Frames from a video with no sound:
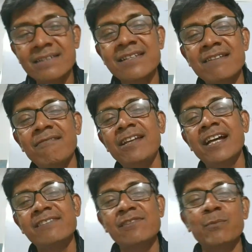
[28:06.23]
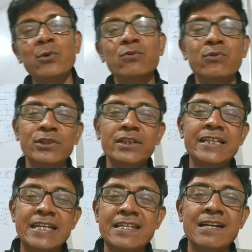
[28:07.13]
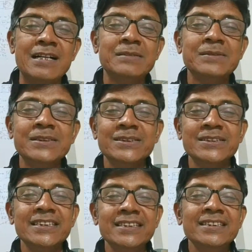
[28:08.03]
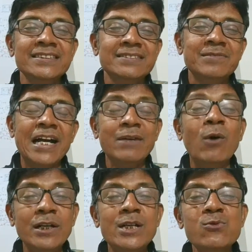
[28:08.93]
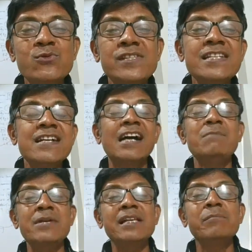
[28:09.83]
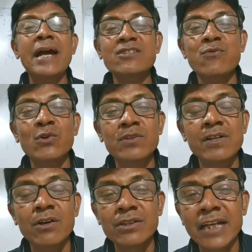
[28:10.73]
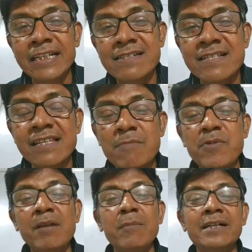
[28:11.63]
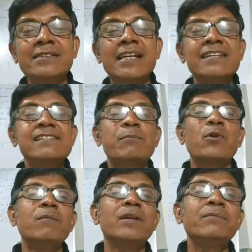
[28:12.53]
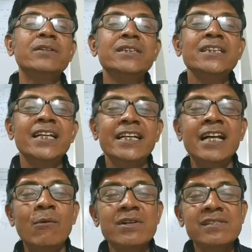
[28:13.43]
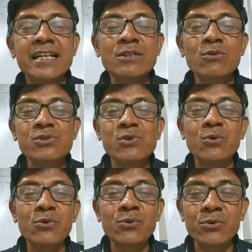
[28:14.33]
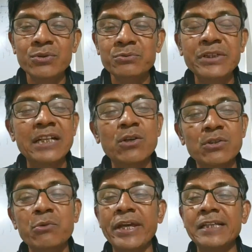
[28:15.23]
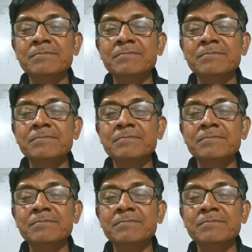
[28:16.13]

Generally, I support for the KKR. I wanted to see the IPL match for on 19th April, but there is a problem in our schedule, so we are not going.